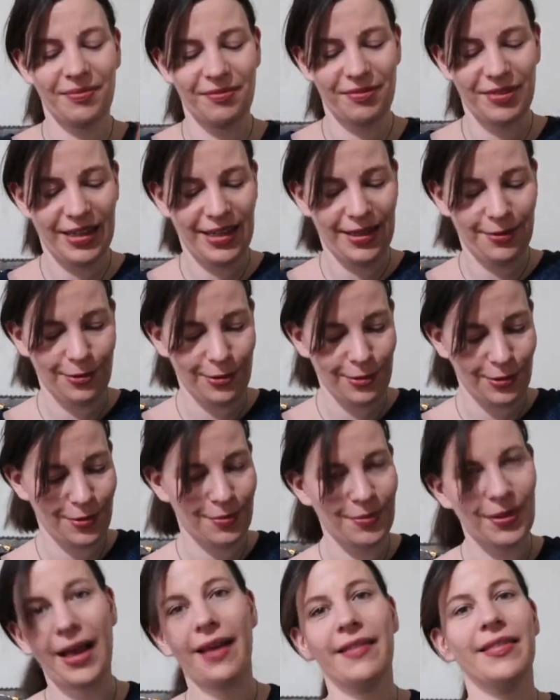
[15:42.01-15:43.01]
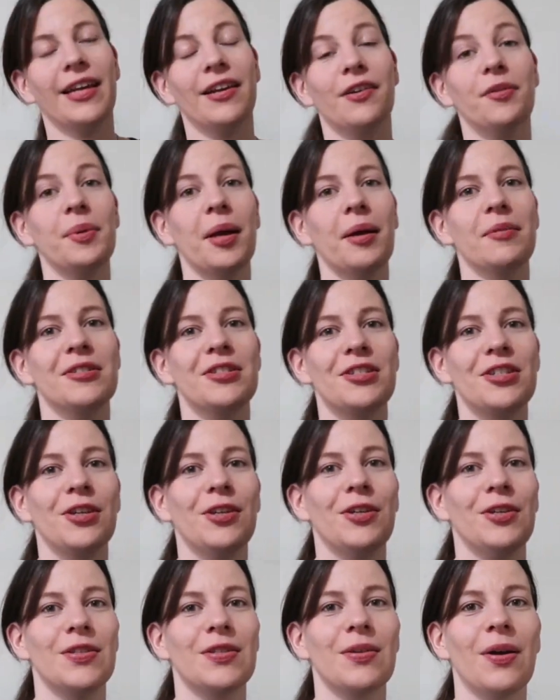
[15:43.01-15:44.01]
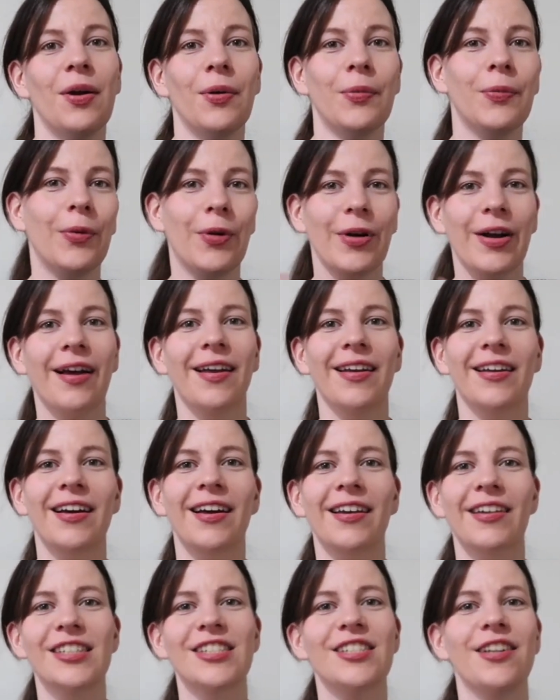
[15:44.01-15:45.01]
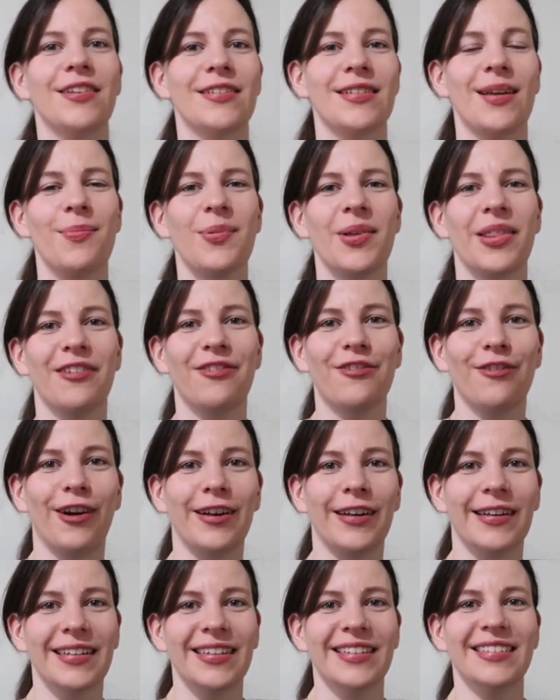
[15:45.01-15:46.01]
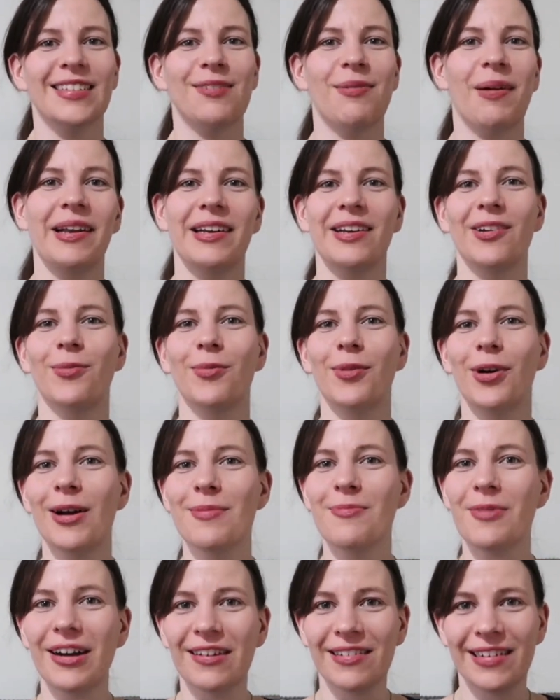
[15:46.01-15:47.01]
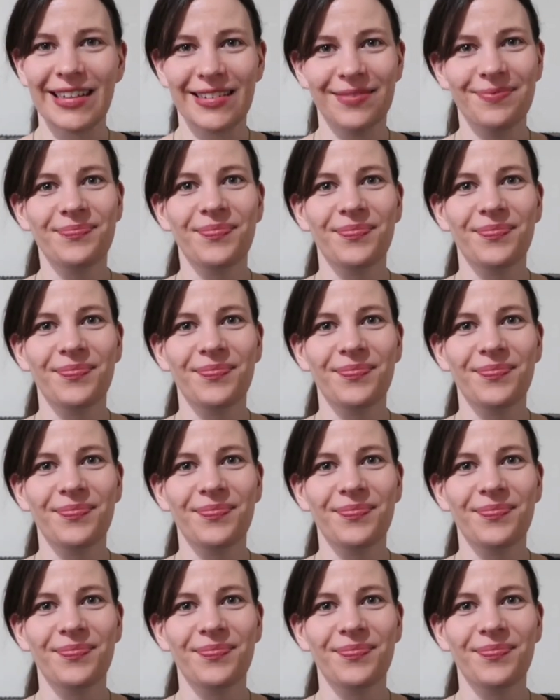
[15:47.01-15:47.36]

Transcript: Really warm, and then I'll be able to choose what colour kind of shows up at the front depending on what I'm wearing.